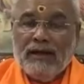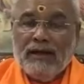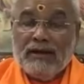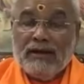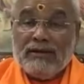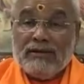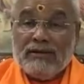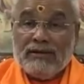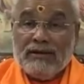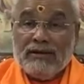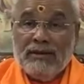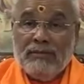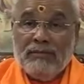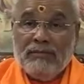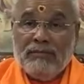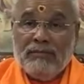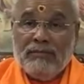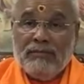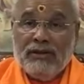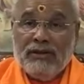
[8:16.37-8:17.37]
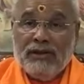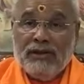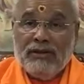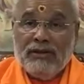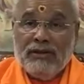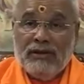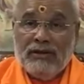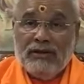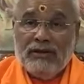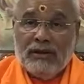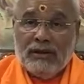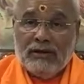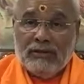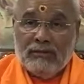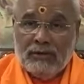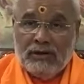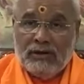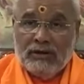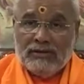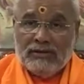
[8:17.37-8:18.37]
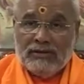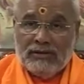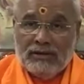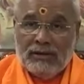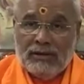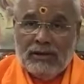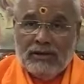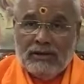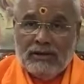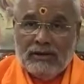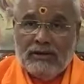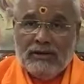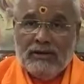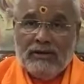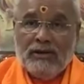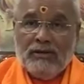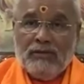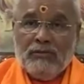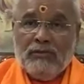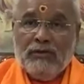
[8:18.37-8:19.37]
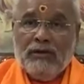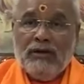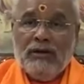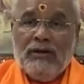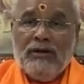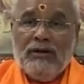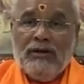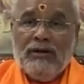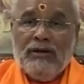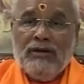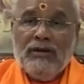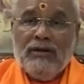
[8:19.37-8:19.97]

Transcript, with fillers: except Vedic Dharma, Sanatan Dharma,